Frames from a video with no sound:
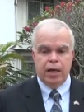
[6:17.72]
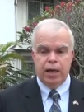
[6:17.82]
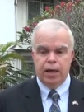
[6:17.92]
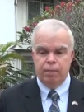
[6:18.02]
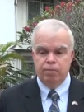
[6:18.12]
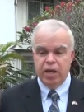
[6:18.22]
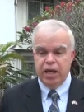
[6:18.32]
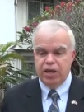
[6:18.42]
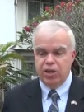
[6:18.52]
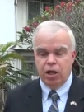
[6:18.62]
um,
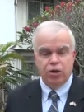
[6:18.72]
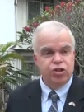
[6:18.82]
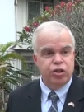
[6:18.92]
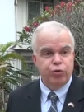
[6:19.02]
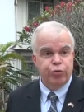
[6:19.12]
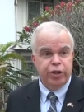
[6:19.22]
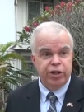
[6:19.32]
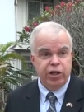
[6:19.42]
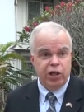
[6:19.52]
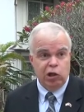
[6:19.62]
young
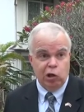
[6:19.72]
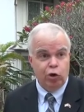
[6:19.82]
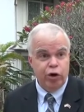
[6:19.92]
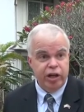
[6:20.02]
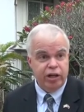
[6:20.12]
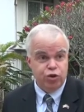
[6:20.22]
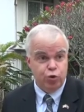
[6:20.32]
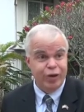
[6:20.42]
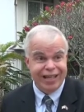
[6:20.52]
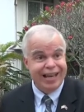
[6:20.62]
children learning
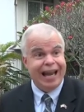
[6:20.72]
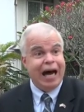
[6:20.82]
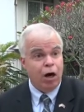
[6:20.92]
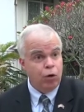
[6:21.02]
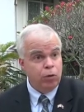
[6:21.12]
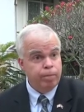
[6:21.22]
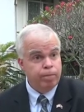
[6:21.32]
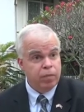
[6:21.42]
to read Lao